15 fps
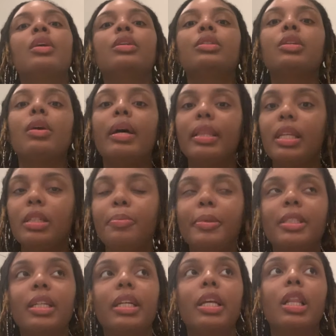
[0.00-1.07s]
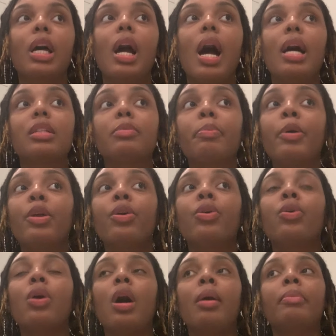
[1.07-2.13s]
So at this particular
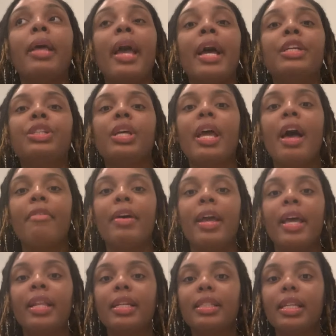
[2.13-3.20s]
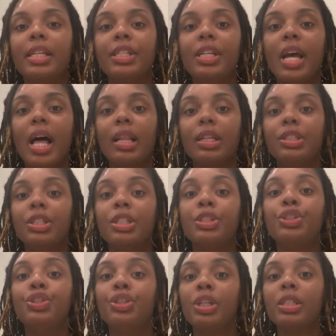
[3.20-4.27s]
hospital, um, they actually have an
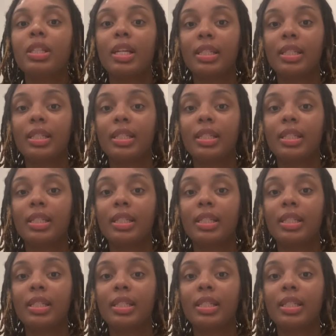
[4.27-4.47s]
anesthesiologist just